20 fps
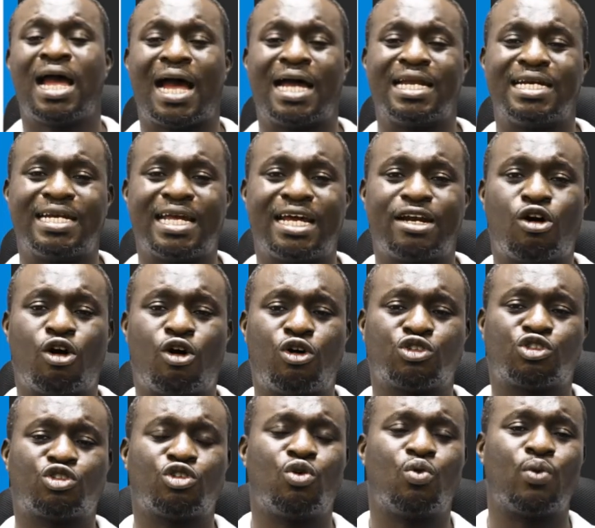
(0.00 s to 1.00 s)
and then
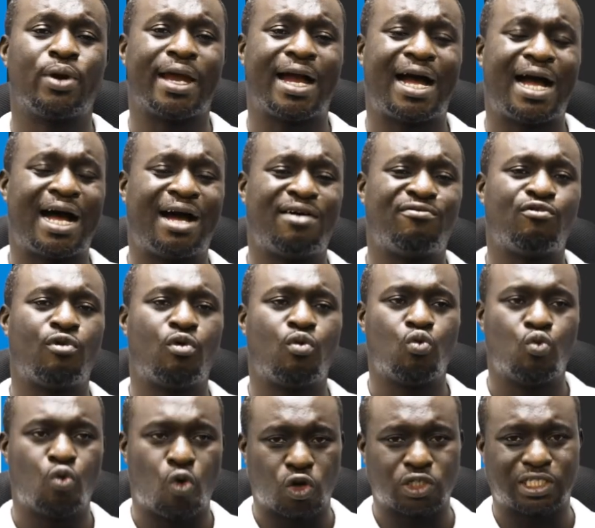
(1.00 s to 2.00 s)
also we have
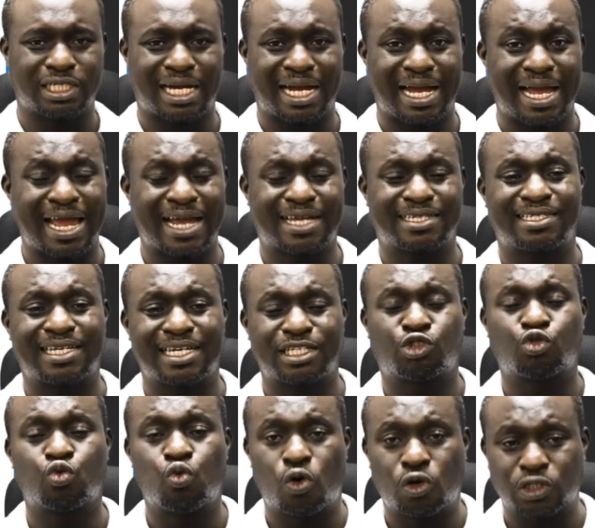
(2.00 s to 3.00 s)
water,
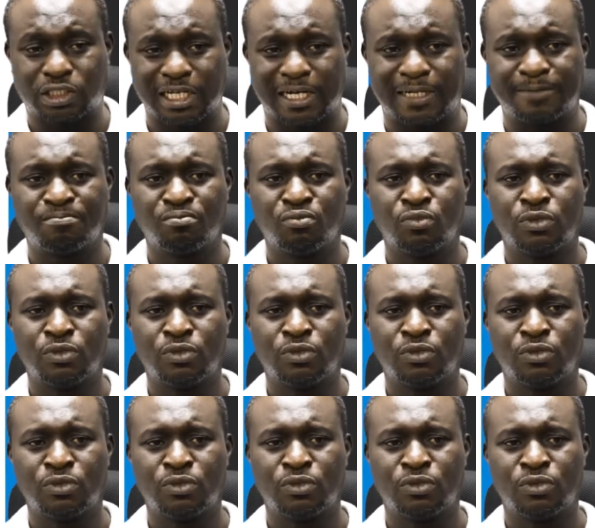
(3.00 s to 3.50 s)
excess water.